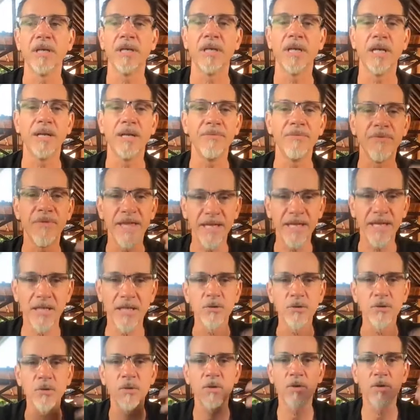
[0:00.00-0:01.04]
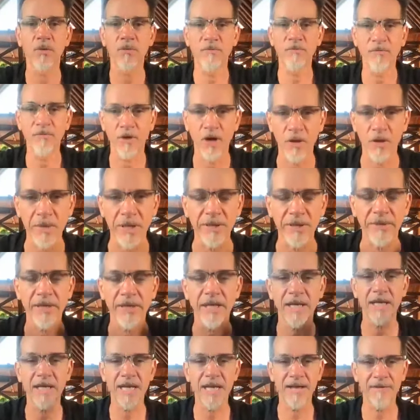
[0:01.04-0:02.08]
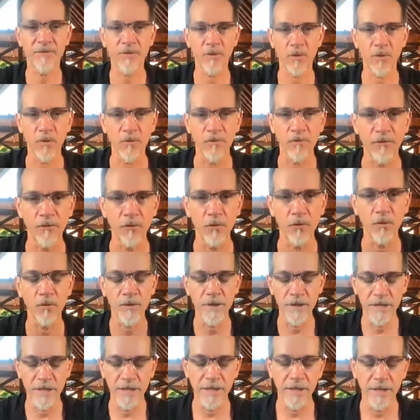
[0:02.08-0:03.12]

and they do their own farming they can have their own food